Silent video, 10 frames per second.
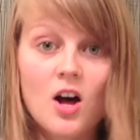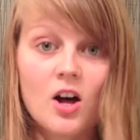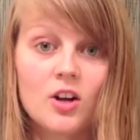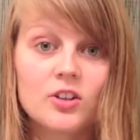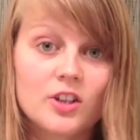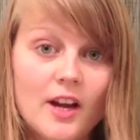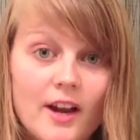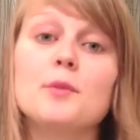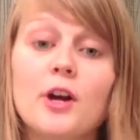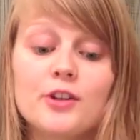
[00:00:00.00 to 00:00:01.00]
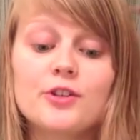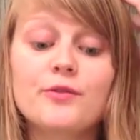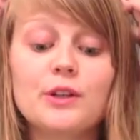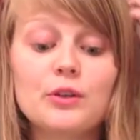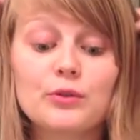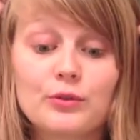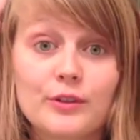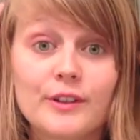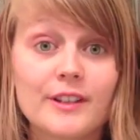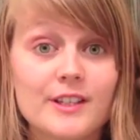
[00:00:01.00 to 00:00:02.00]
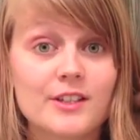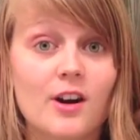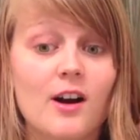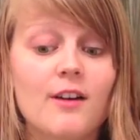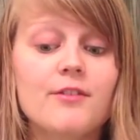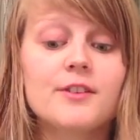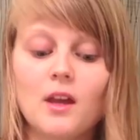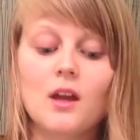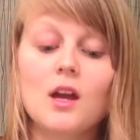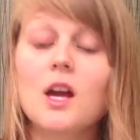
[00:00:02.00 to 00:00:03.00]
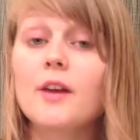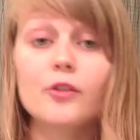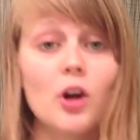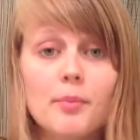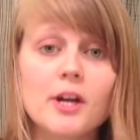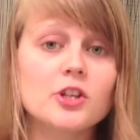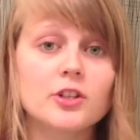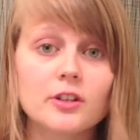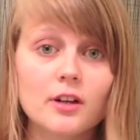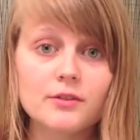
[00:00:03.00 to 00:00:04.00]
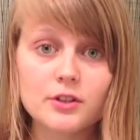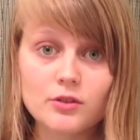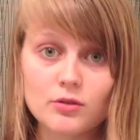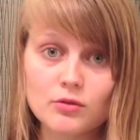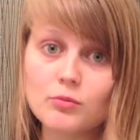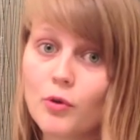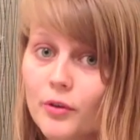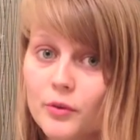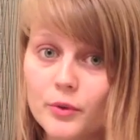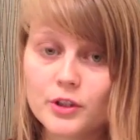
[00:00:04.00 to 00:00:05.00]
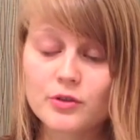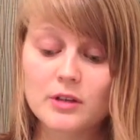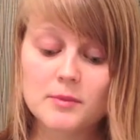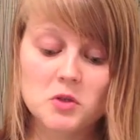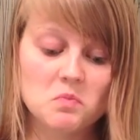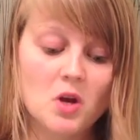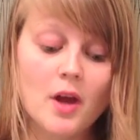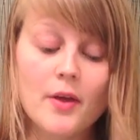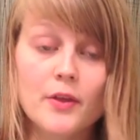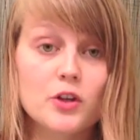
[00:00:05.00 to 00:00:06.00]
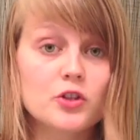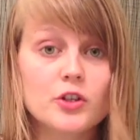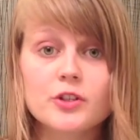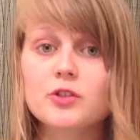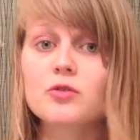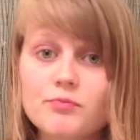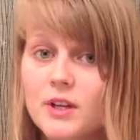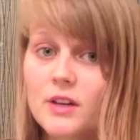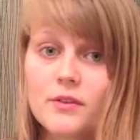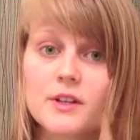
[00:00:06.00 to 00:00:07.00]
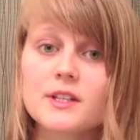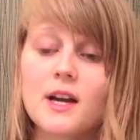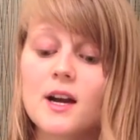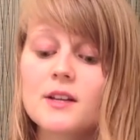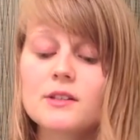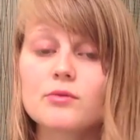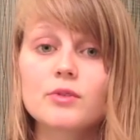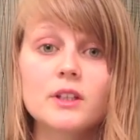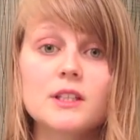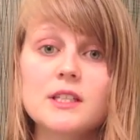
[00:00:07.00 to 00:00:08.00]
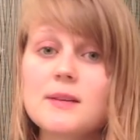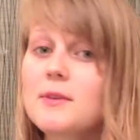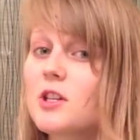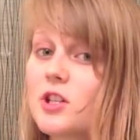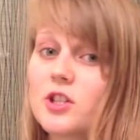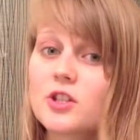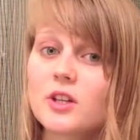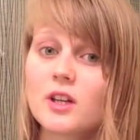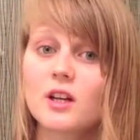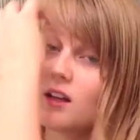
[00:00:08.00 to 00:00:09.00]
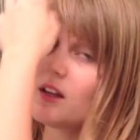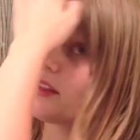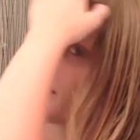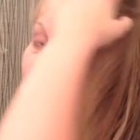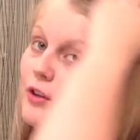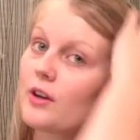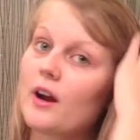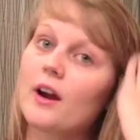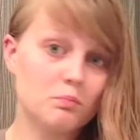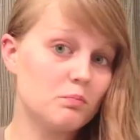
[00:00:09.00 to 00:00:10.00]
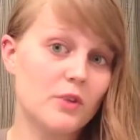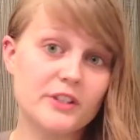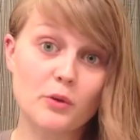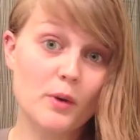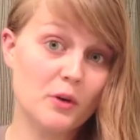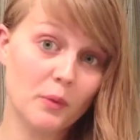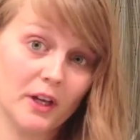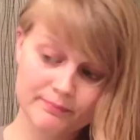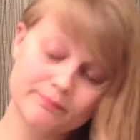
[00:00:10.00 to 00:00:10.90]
Alright, your hair should feel really soft. If you're not patient enough to do more than one treatment, then just think of this as a really deep conditioning thing for your hair. It's a win-win.